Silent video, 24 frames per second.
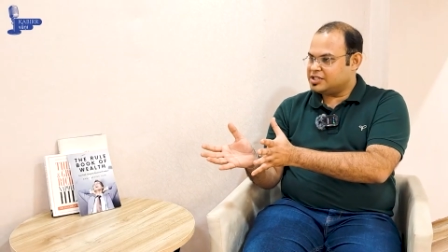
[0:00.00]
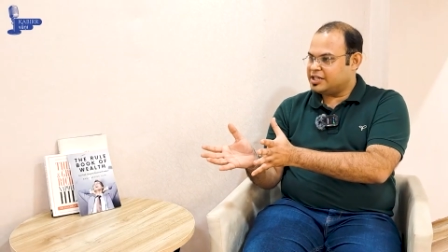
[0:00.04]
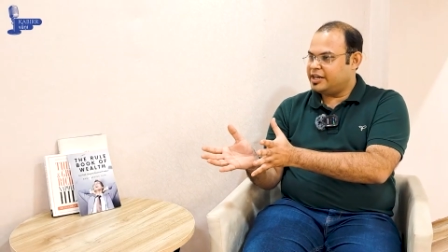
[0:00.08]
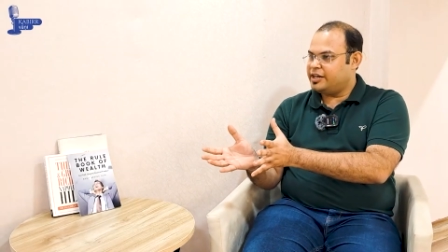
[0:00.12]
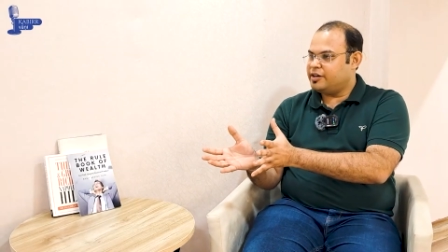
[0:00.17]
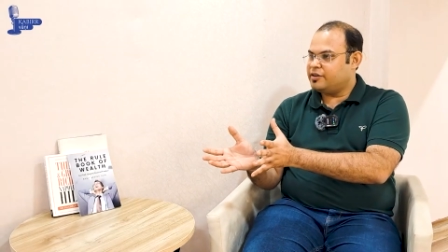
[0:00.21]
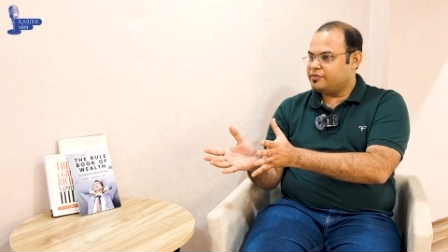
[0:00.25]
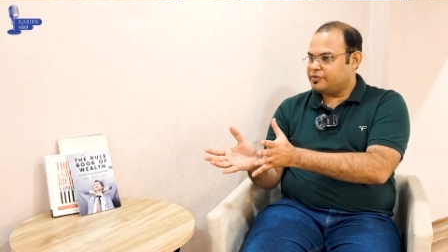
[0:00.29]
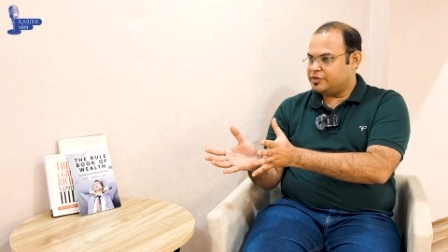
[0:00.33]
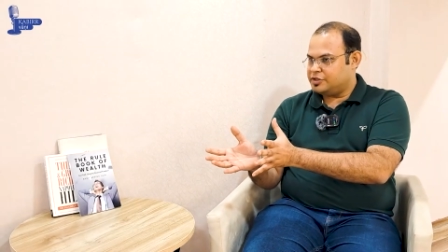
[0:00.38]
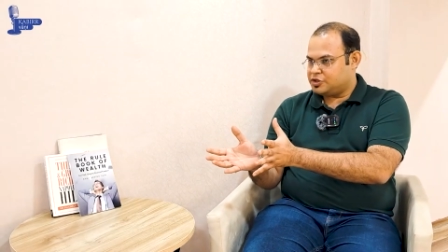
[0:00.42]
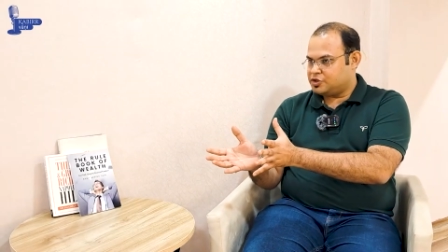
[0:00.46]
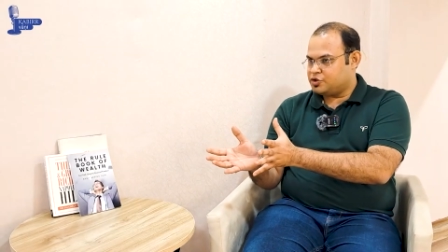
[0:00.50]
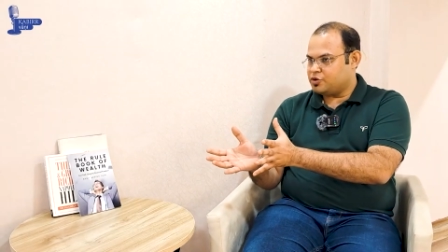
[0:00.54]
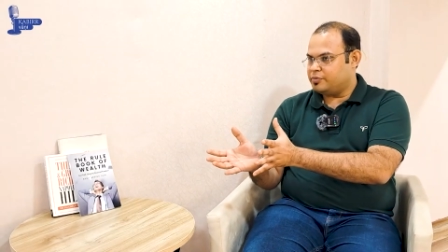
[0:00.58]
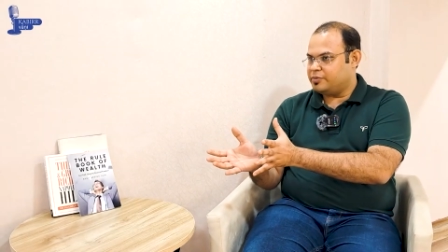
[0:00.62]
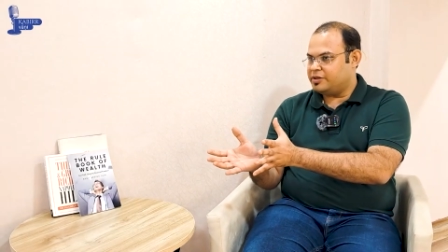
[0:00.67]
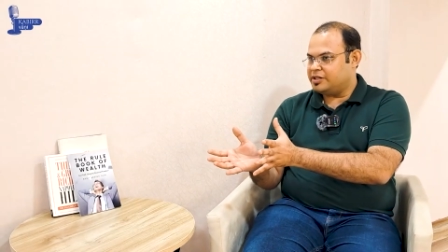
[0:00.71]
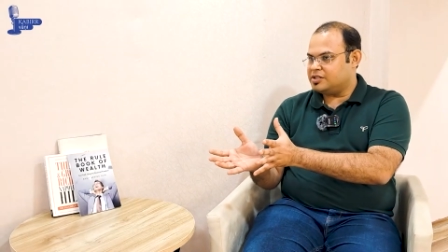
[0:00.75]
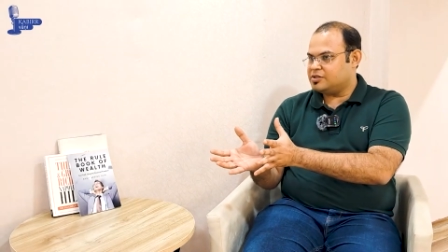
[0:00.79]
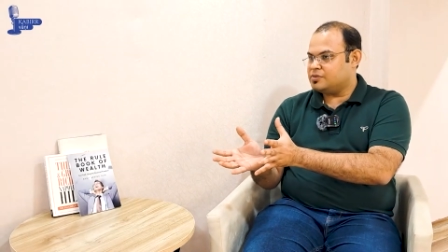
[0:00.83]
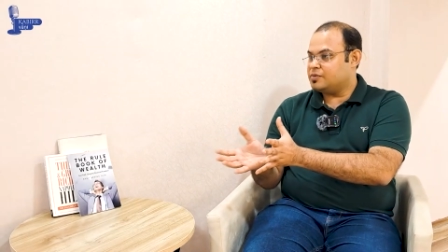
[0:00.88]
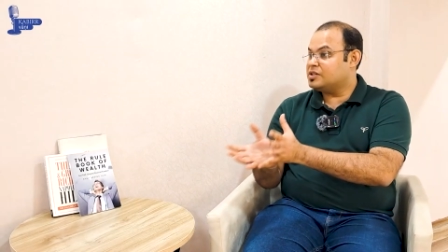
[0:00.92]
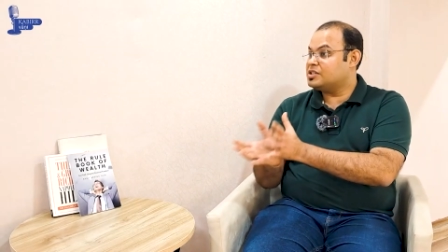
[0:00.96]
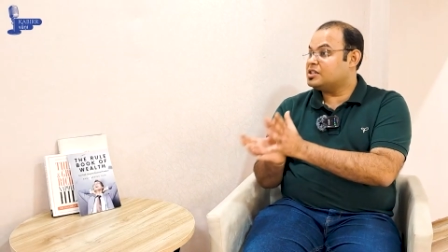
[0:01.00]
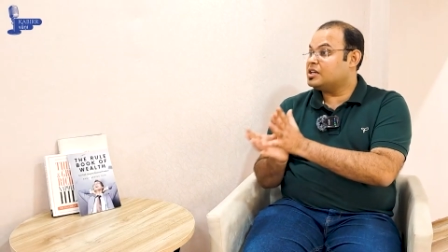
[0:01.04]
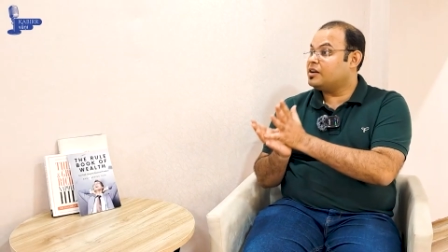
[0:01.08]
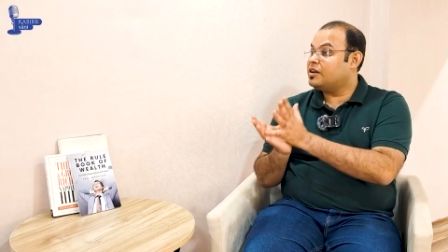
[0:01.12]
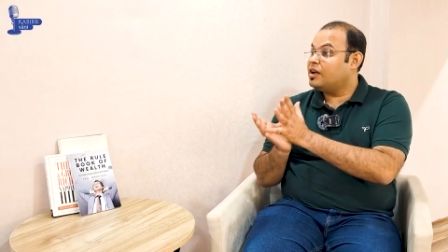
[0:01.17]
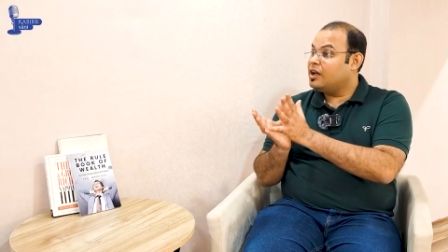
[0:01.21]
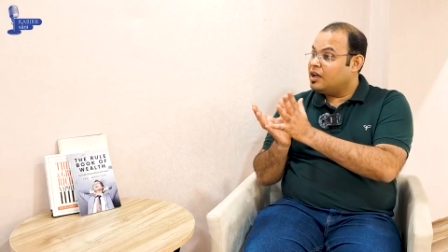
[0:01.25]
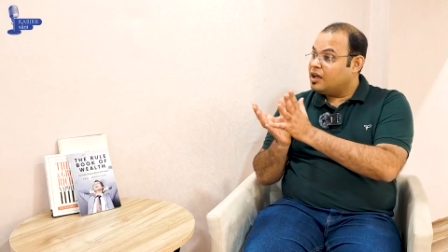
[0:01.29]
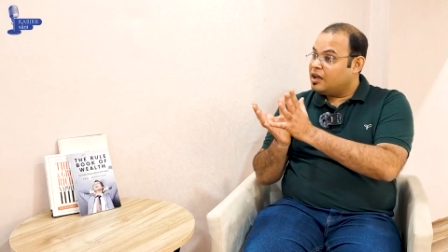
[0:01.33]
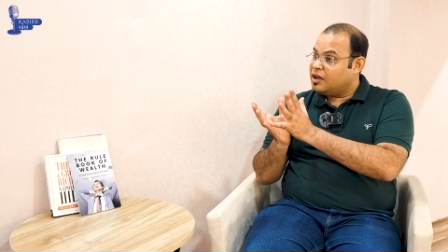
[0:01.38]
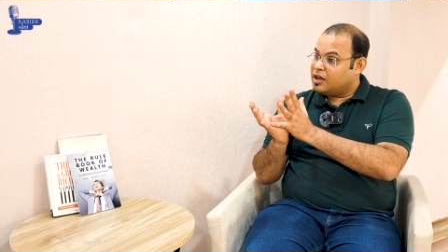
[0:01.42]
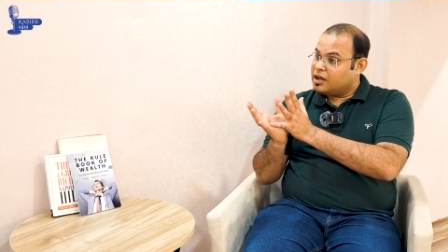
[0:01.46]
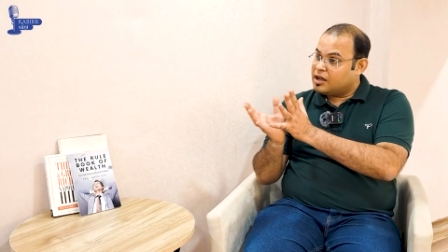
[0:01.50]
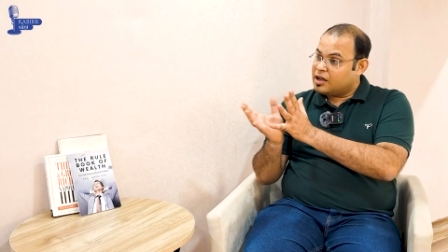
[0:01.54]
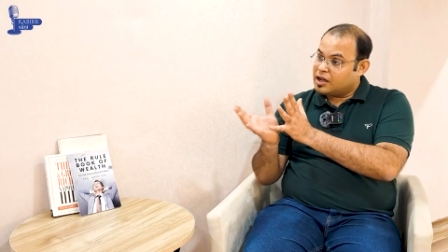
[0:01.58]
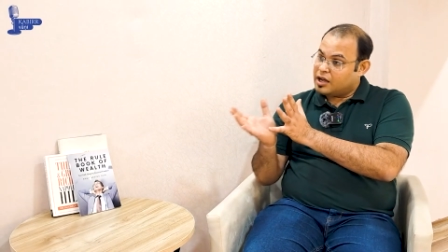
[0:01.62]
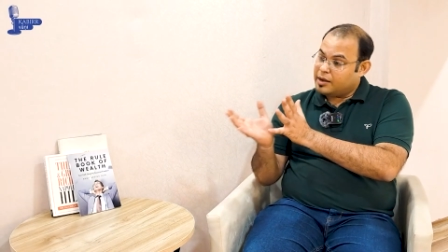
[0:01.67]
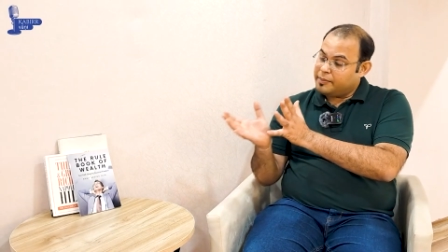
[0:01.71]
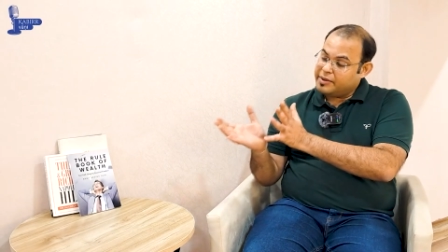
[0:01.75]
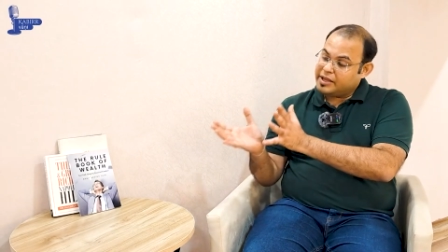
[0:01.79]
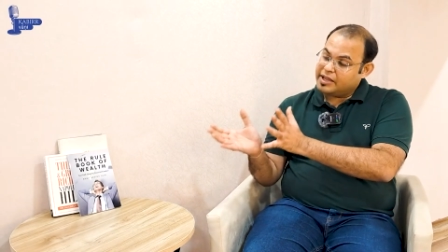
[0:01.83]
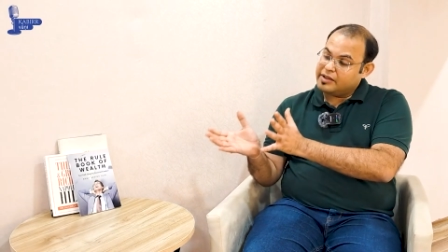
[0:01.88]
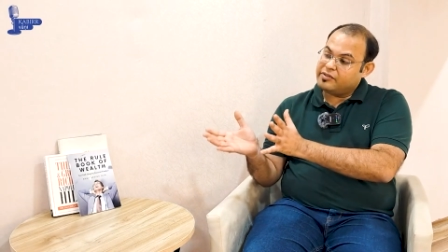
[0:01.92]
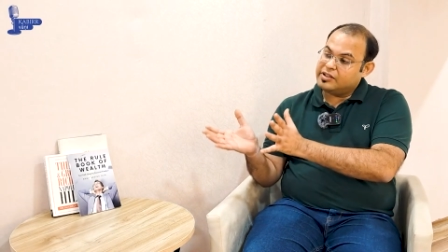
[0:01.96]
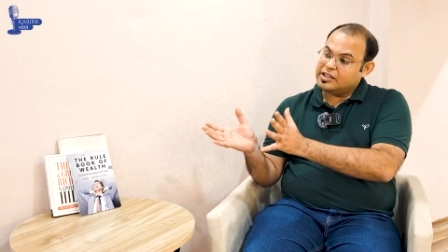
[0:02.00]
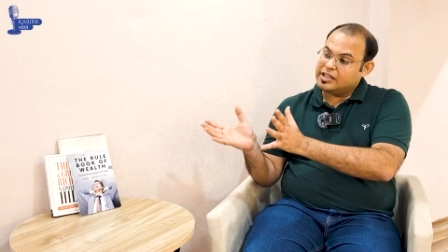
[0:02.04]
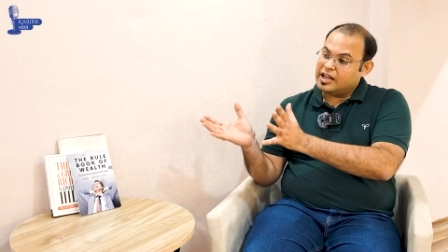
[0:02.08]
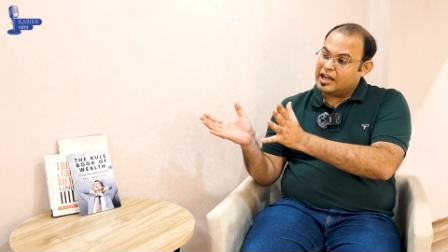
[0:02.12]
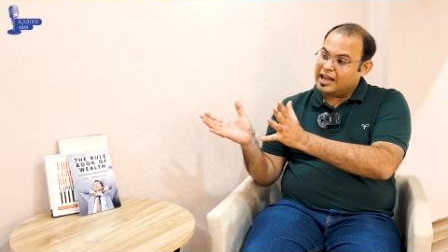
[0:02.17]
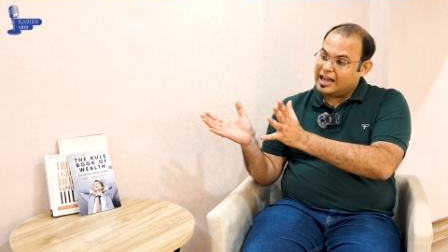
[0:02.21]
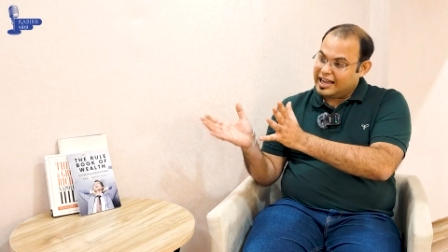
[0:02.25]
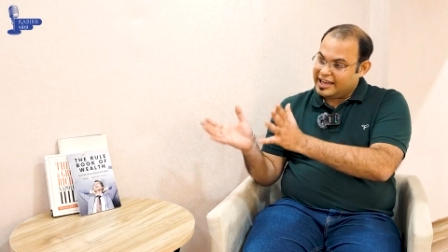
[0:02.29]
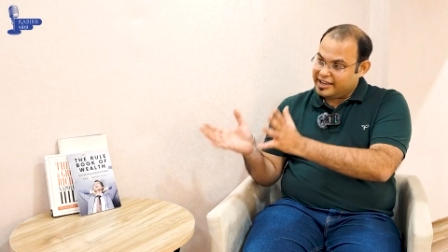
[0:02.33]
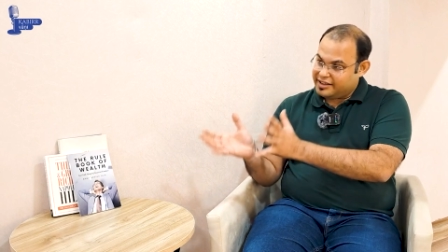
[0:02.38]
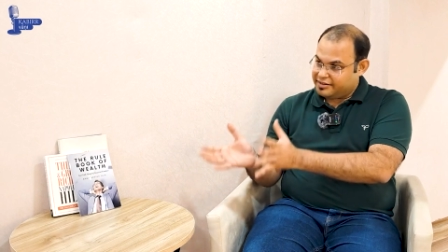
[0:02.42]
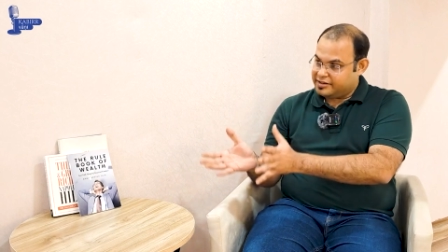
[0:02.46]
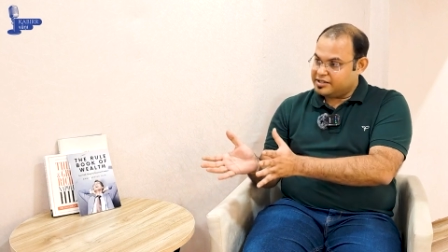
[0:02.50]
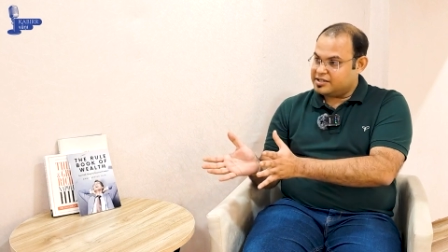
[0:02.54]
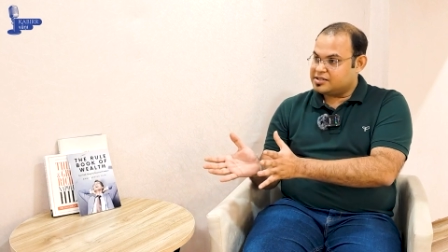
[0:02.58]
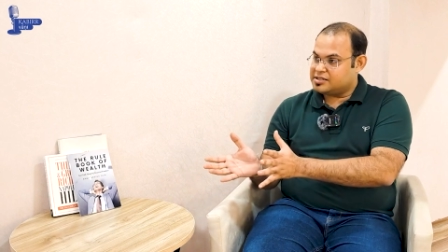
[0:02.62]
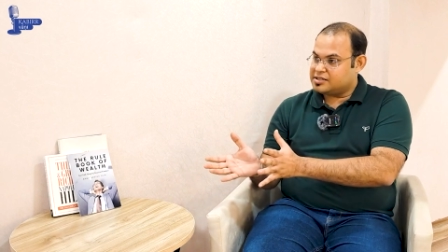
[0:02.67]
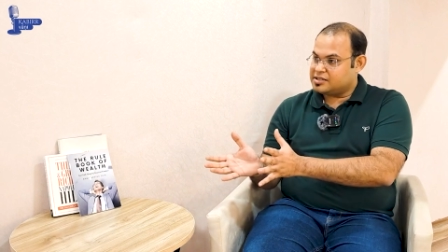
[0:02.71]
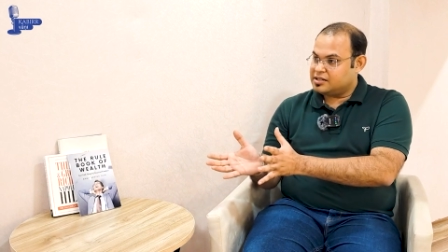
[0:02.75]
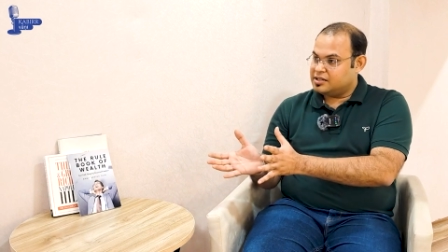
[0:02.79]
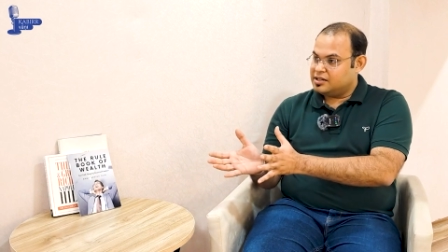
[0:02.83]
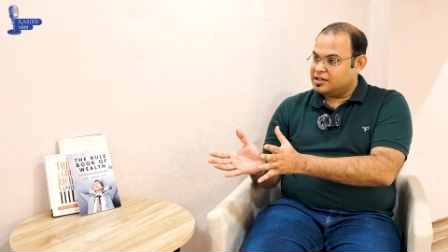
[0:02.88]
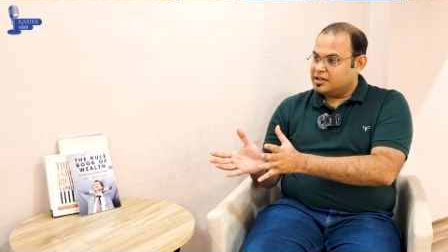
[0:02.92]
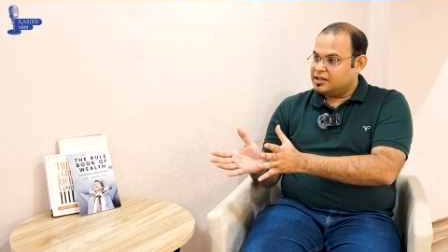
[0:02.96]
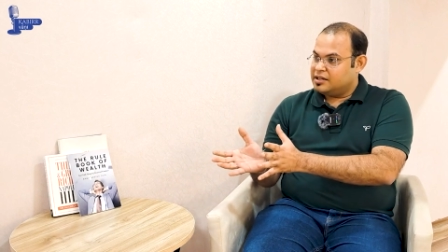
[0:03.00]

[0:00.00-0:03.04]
kind of instruments which are coming with a high risk,